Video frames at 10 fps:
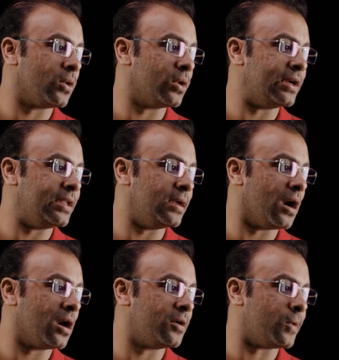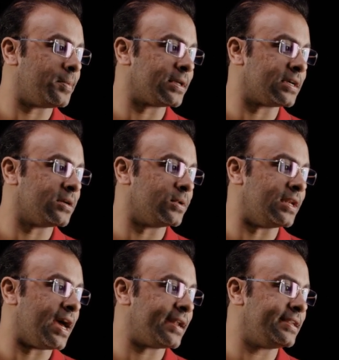or DR replica
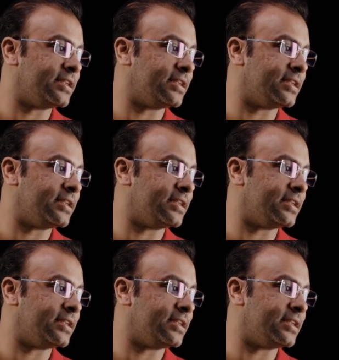would not